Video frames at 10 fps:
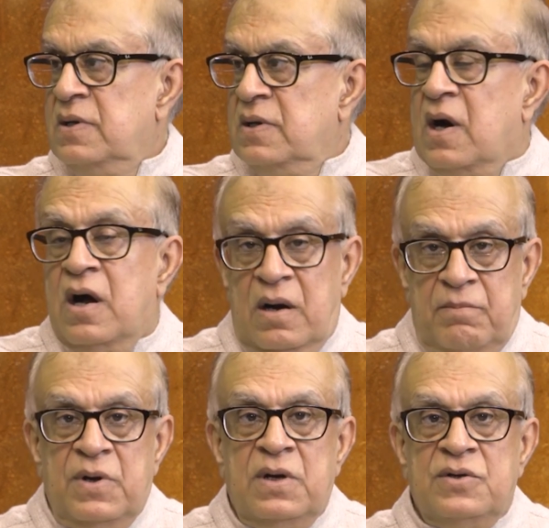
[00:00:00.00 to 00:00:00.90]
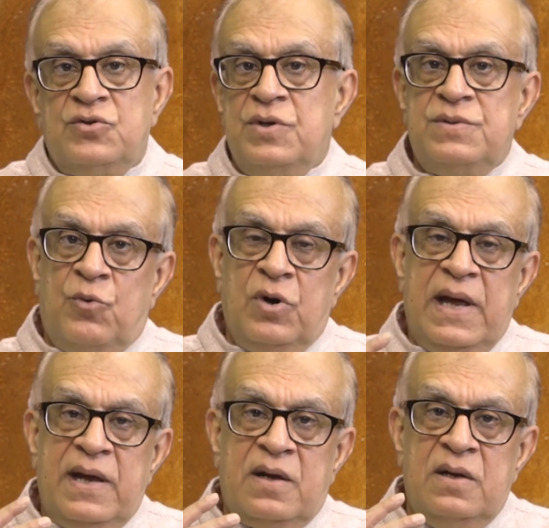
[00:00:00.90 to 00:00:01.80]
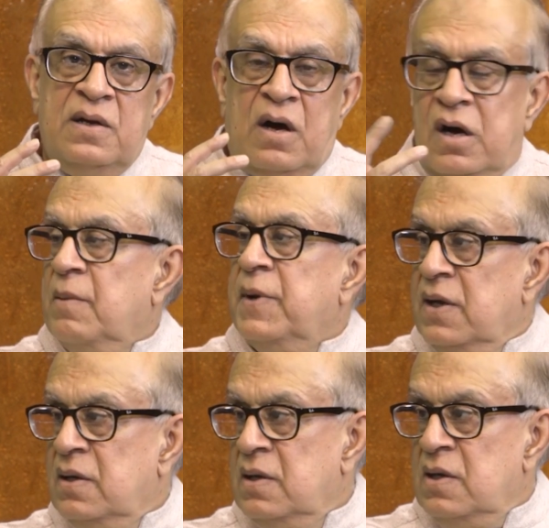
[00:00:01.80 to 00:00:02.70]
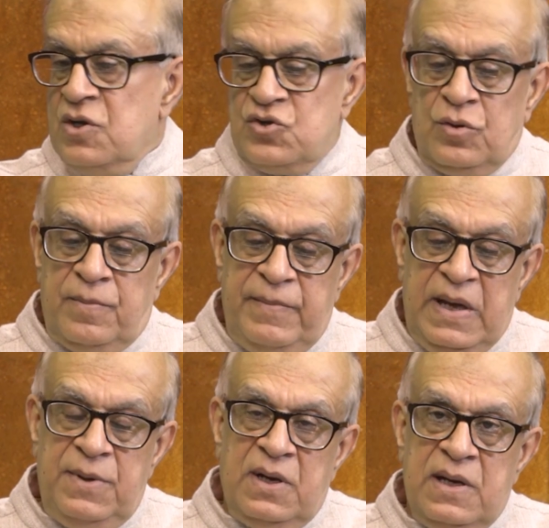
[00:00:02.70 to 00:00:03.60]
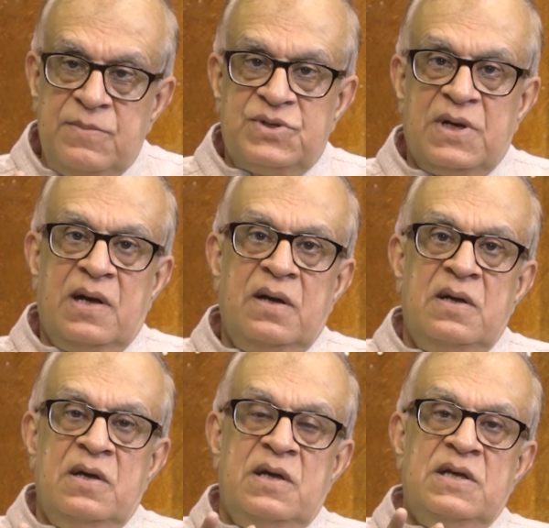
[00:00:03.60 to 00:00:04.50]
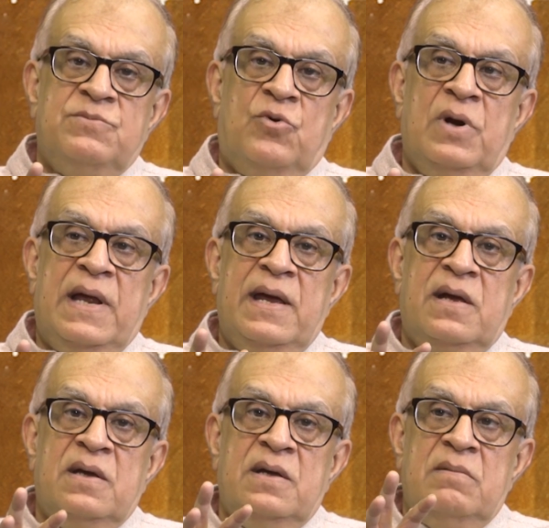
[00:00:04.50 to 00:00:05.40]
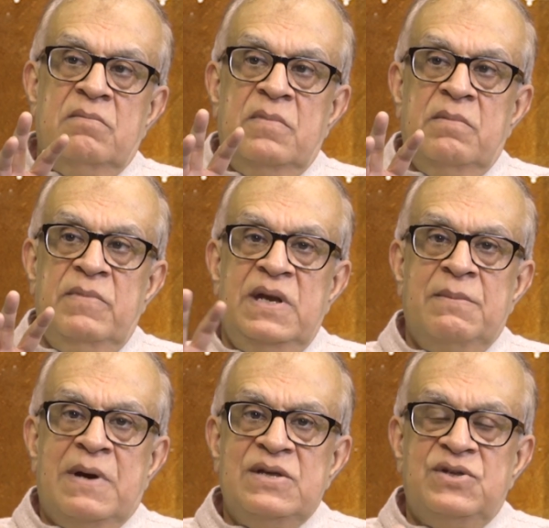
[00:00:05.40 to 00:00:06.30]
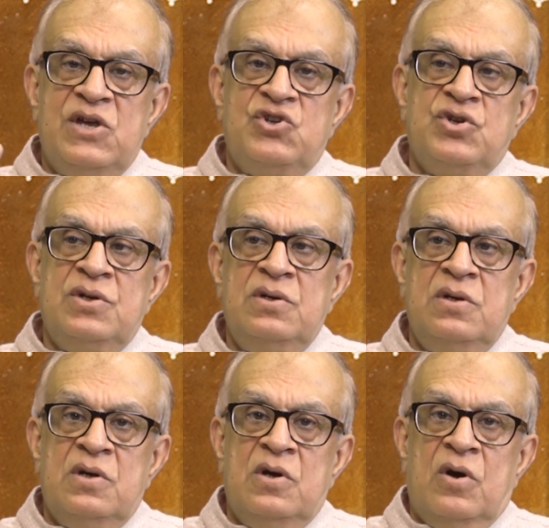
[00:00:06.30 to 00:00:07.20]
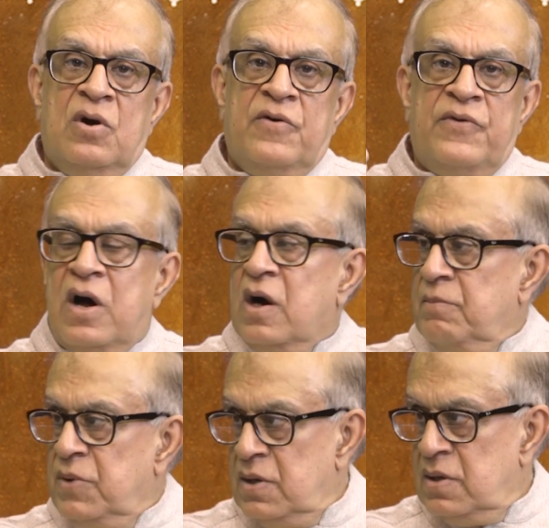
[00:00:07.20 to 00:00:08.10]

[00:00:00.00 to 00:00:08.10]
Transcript: harm. So it's more like harming. So maybe ahimsa is more like minimization of harm